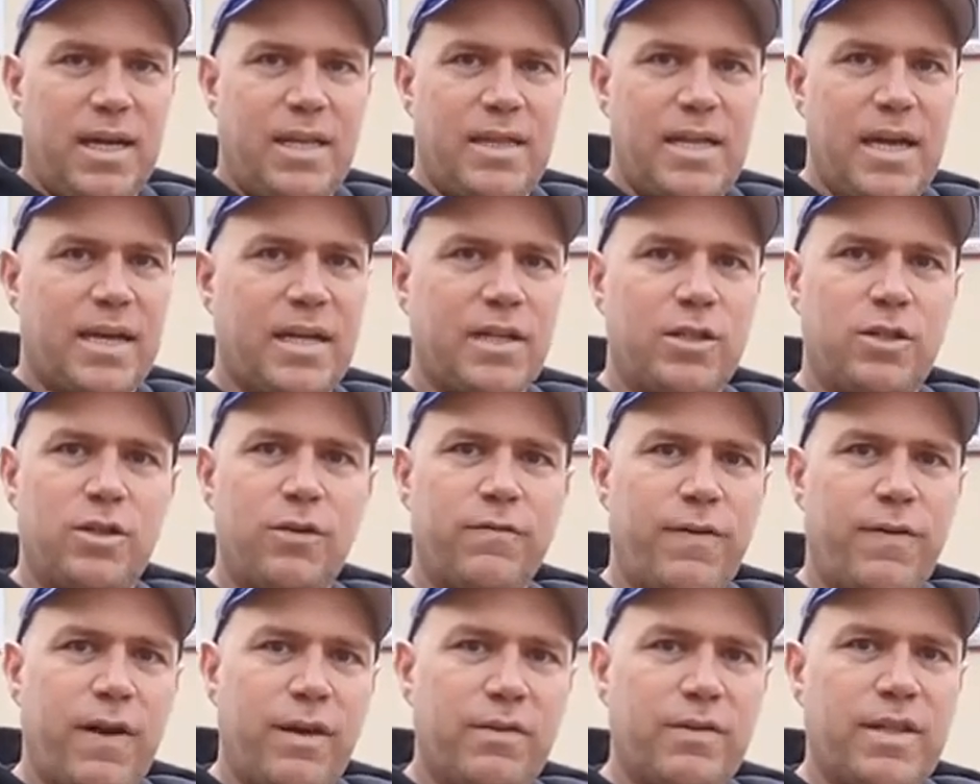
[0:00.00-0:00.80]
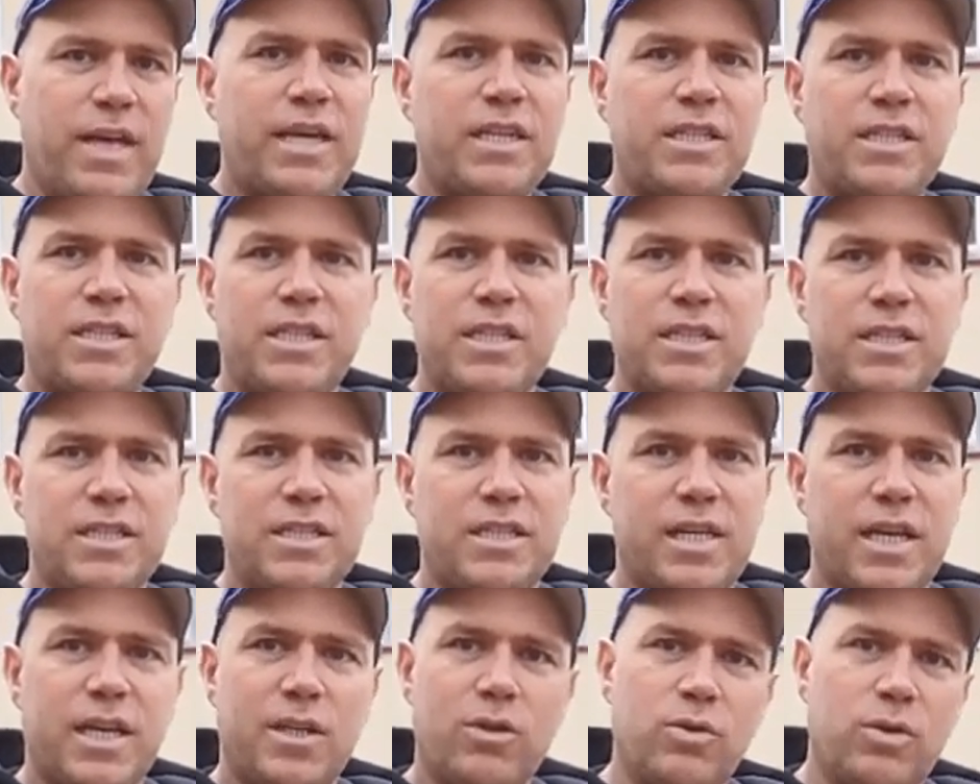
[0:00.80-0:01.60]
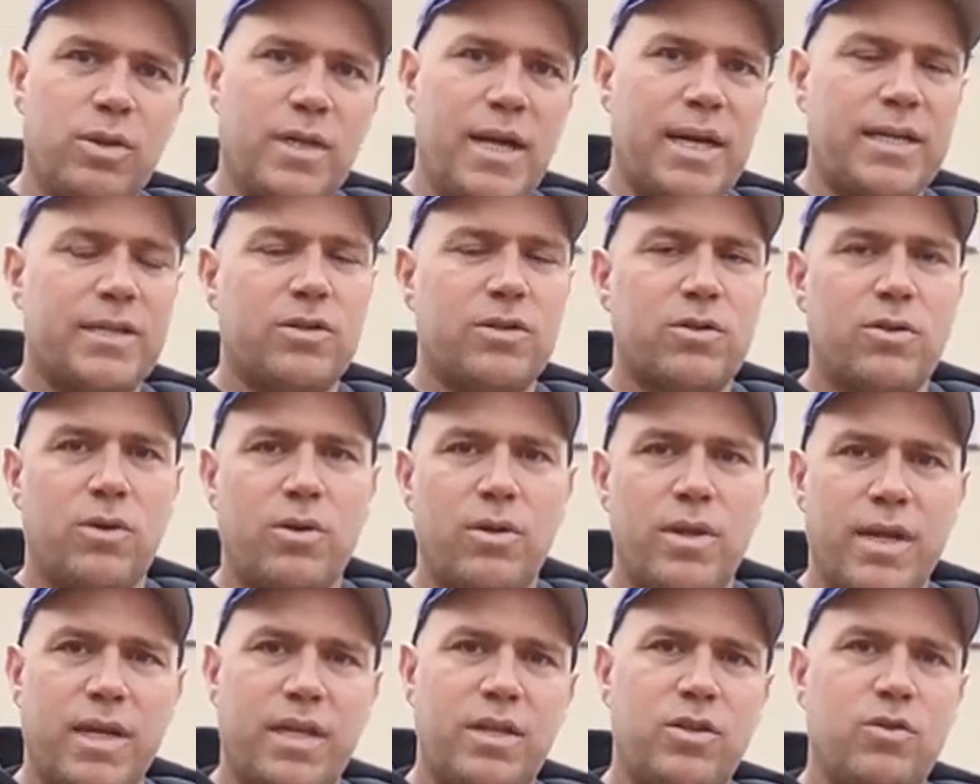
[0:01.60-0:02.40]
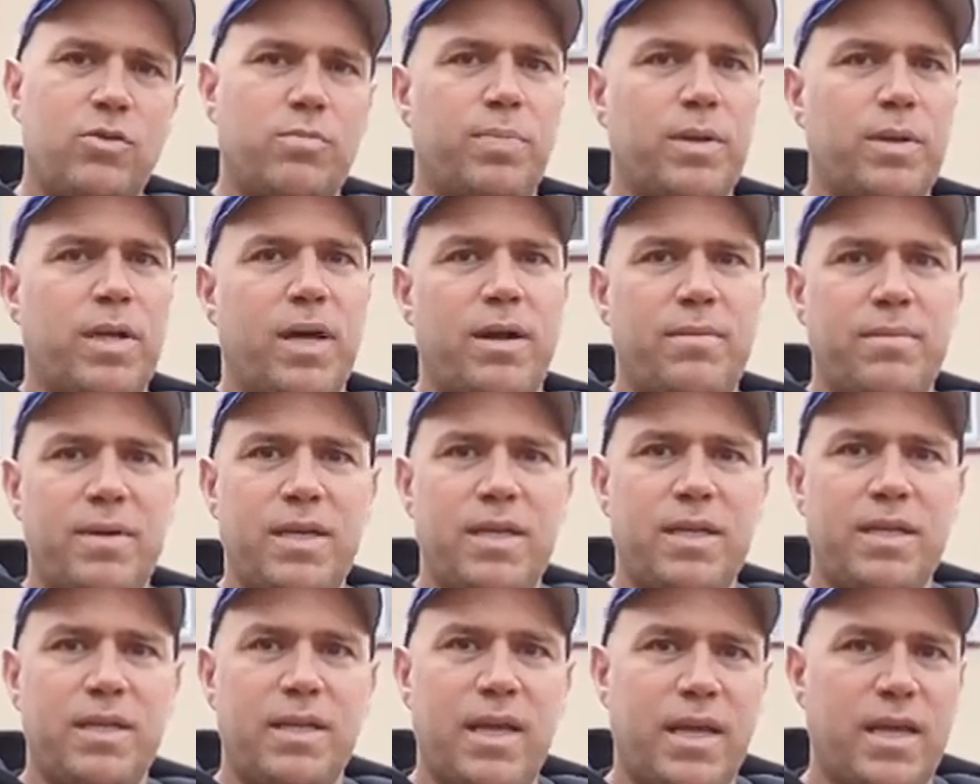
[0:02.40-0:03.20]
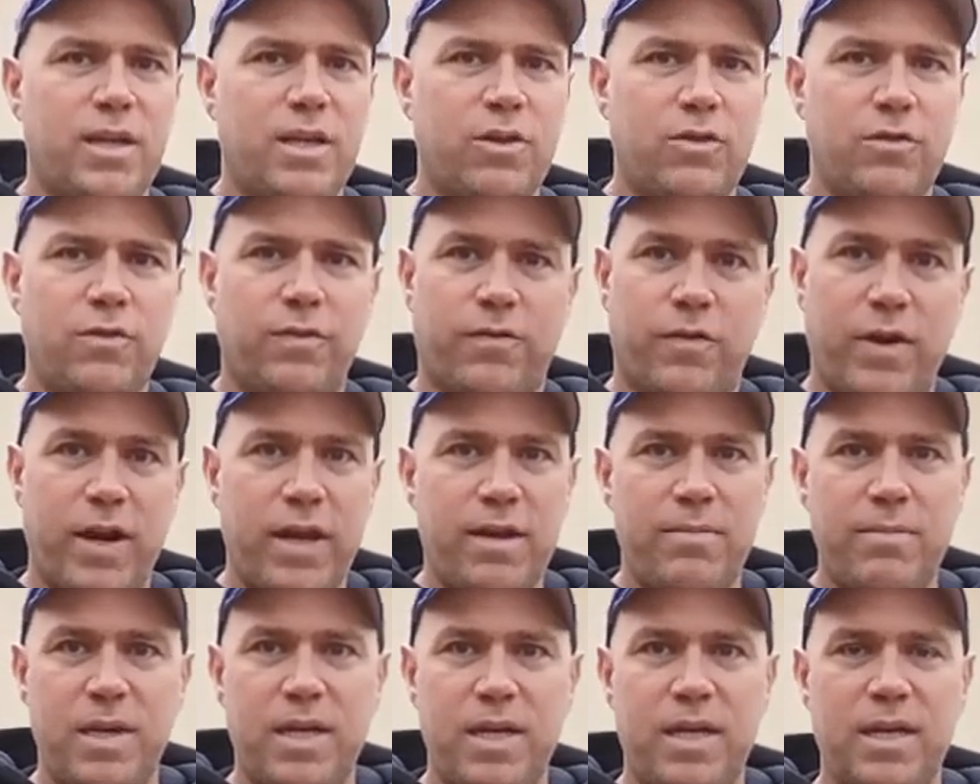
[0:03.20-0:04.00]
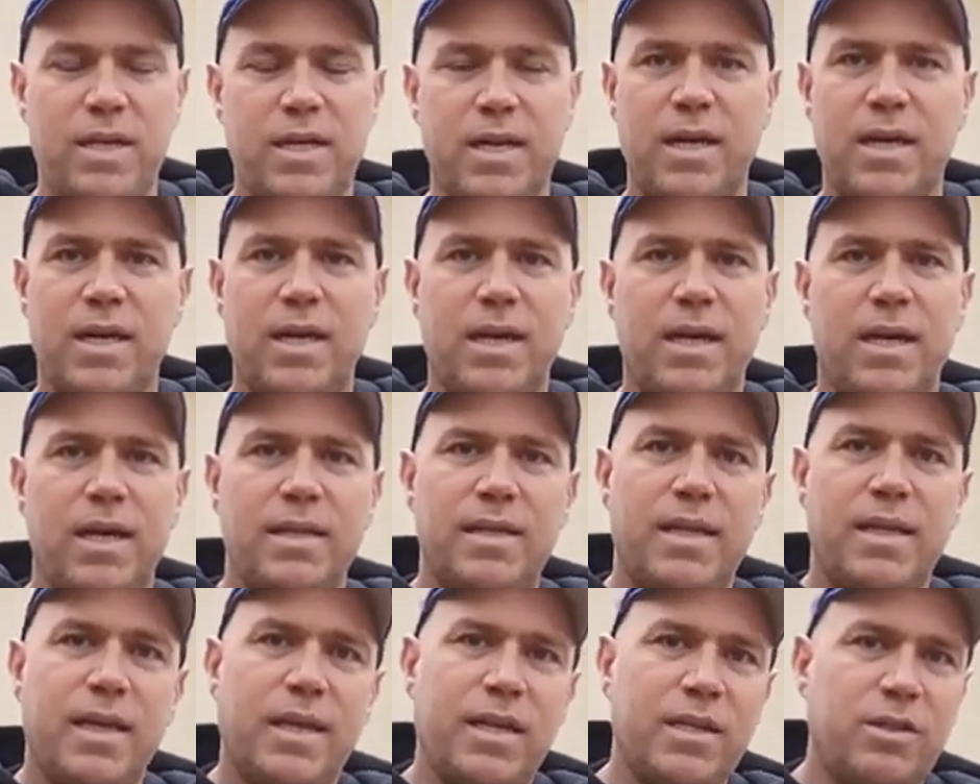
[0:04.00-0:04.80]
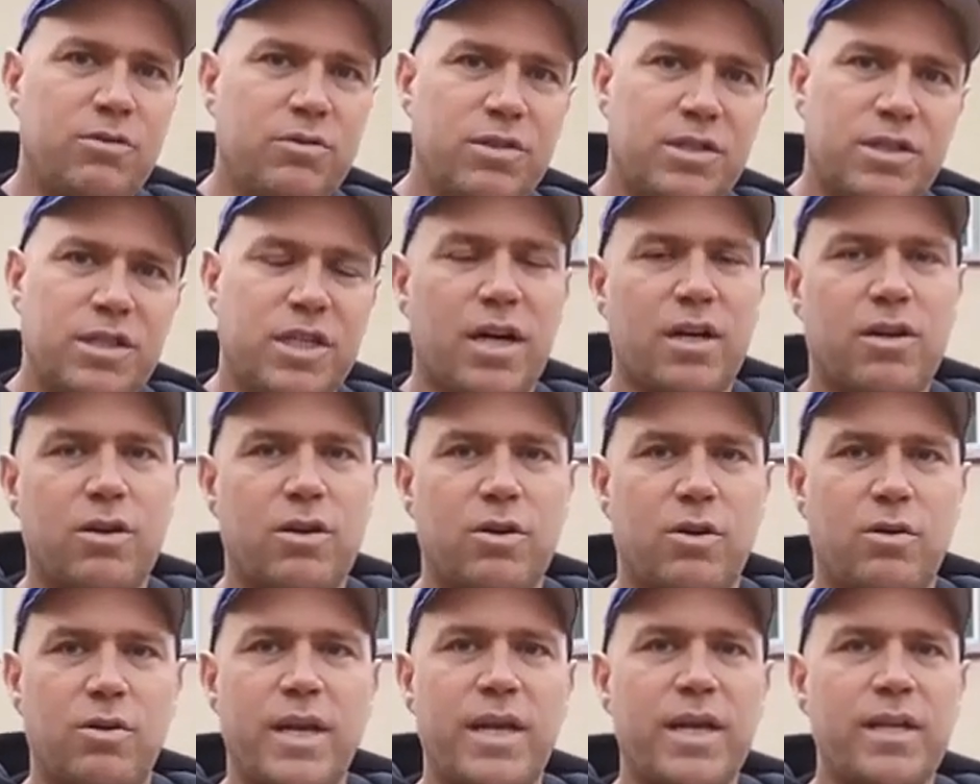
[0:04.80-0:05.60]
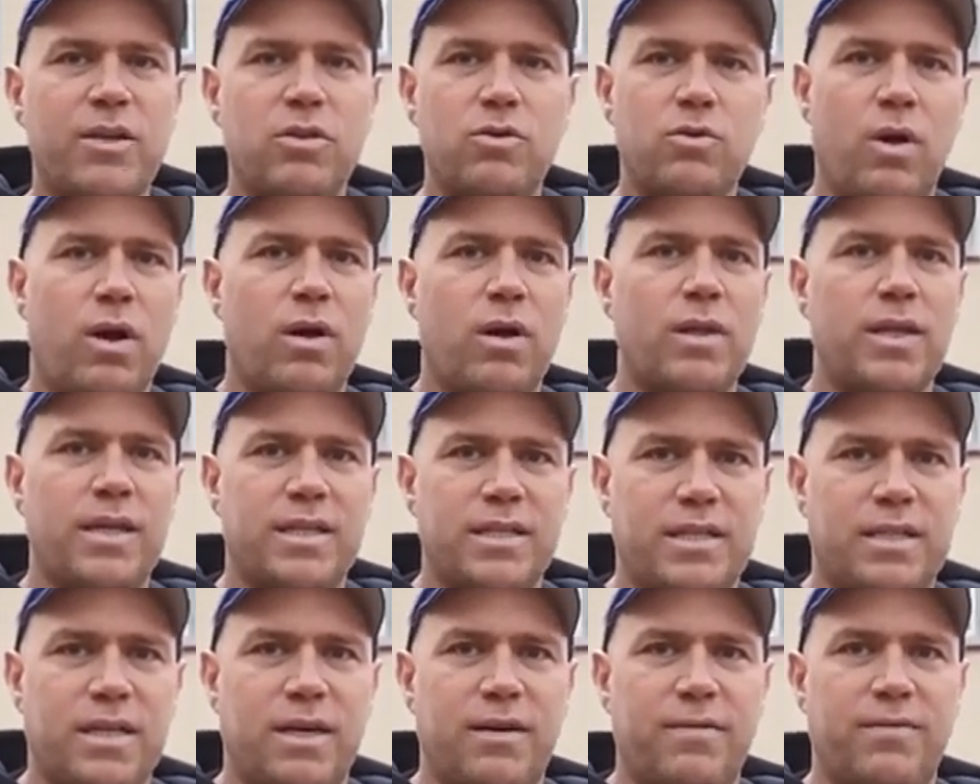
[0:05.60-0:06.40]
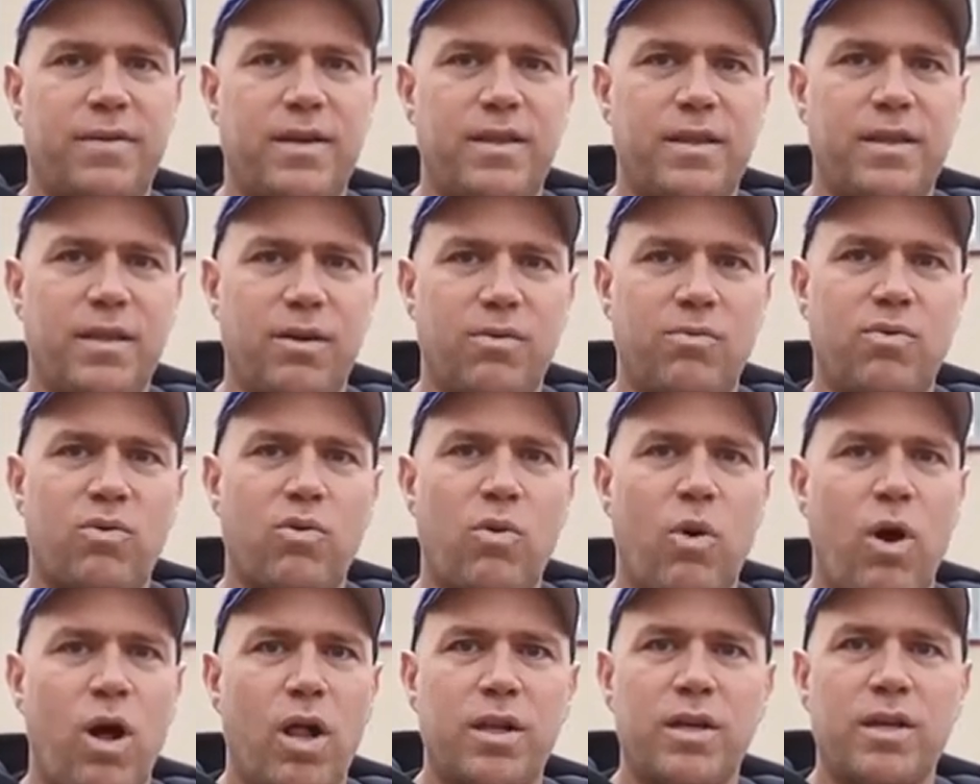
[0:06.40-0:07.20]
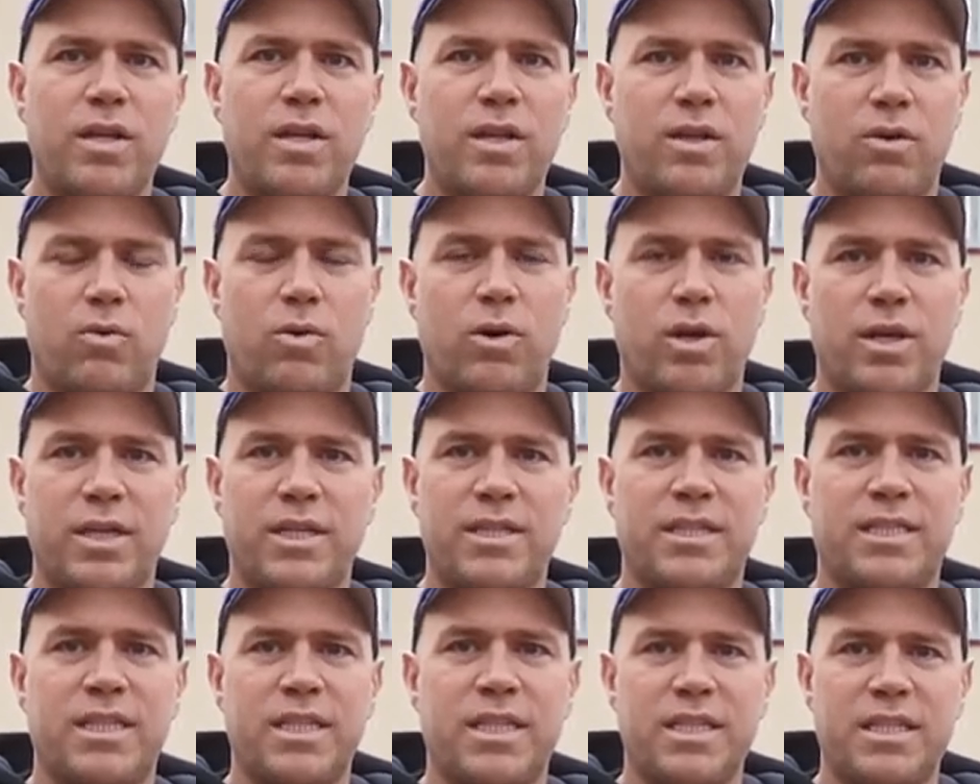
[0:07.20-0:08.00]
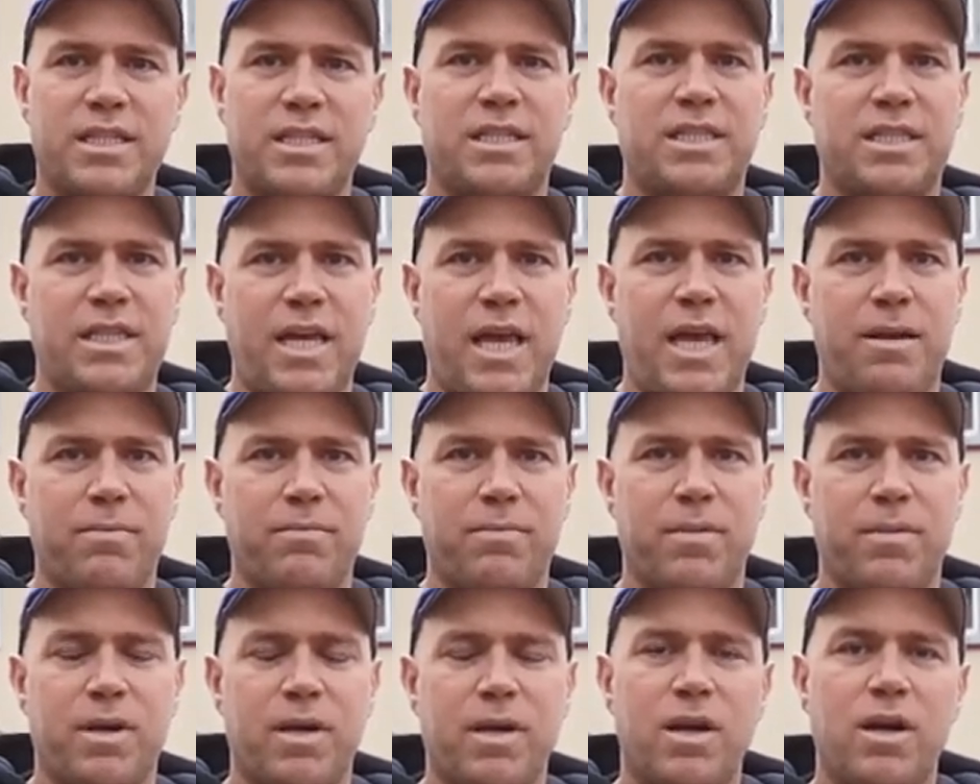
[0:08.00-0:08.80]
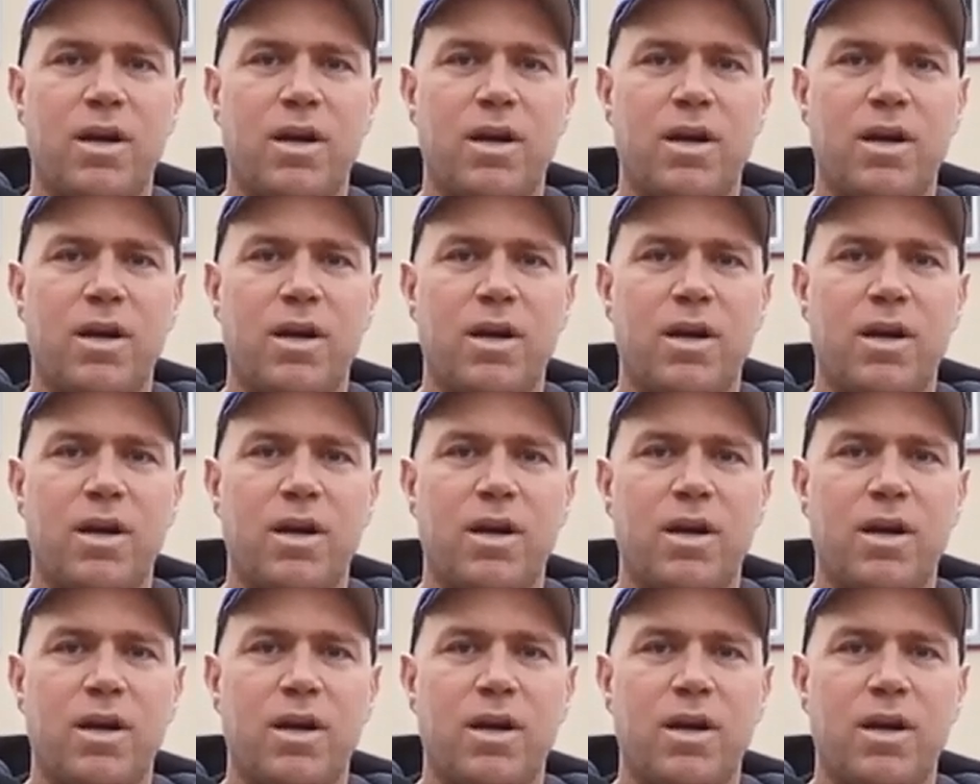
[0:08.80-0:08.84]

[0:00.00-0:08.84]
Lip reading: They can do foundations, they can do electrical, they can do plumbing, they can do framing, they can do stucco, they can do all that stuff. And the quality of the work is just the same.